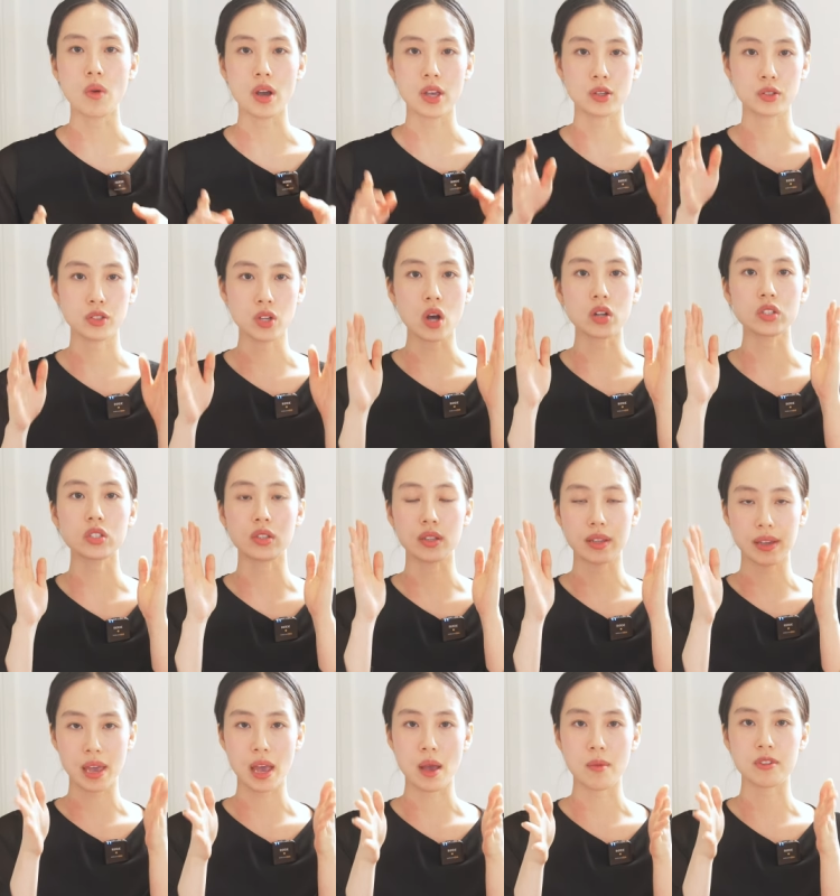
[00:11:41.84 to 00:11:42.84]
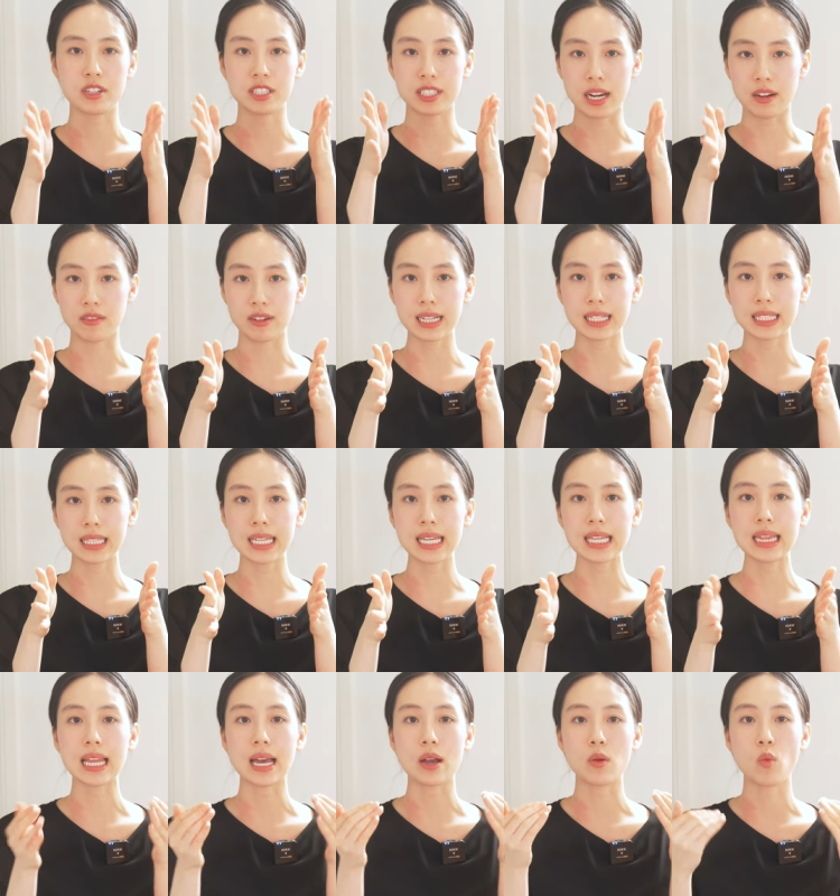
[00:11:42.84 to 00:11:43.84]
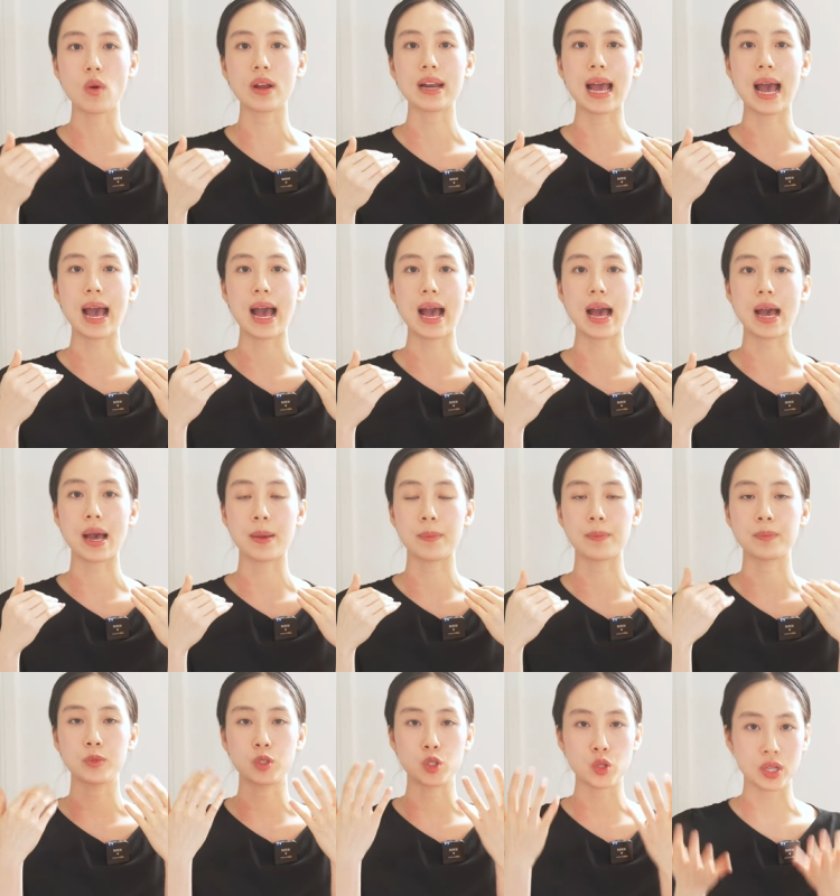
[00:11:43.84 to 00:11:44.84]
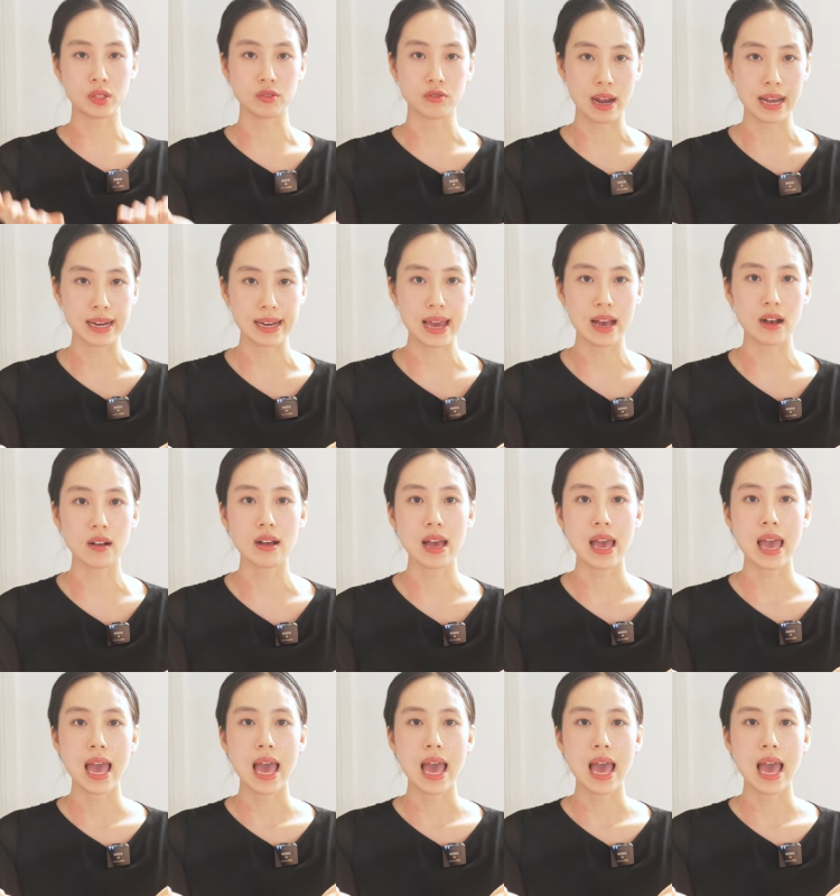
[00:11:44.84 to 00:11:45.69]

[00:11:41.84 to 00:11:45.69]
where you talk to the camera directly, like what I'm doing right now,